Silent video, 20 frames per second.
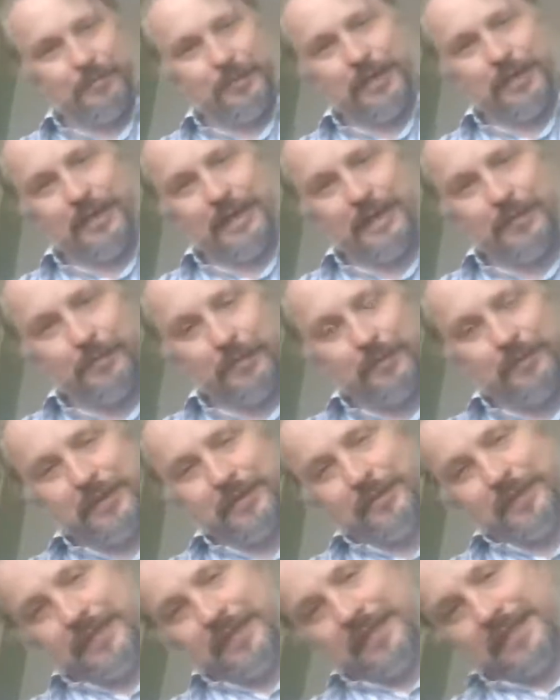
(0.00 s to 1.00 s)
earliest Bond
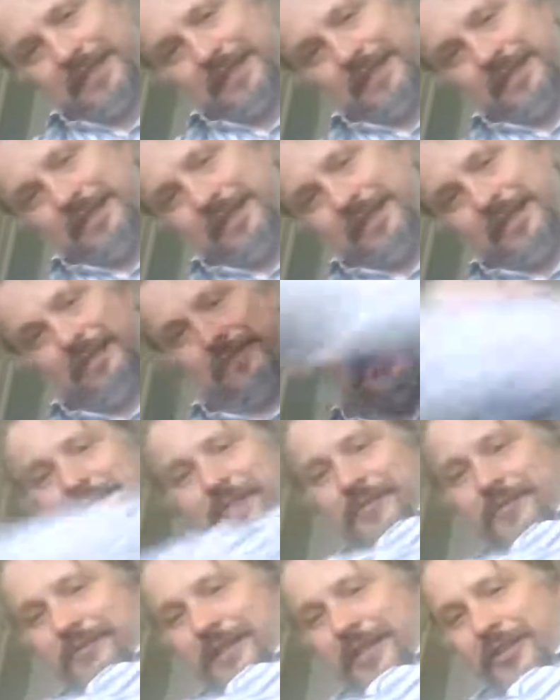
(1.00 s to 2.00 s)
memory is that
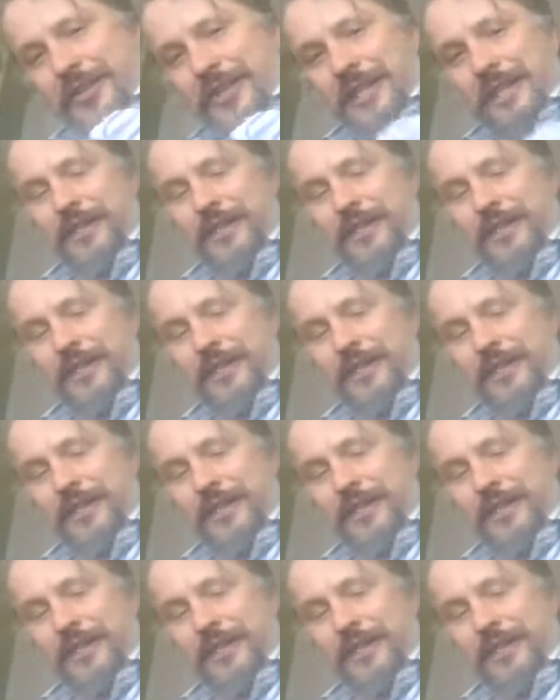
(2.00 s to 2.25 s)
Lotus crashing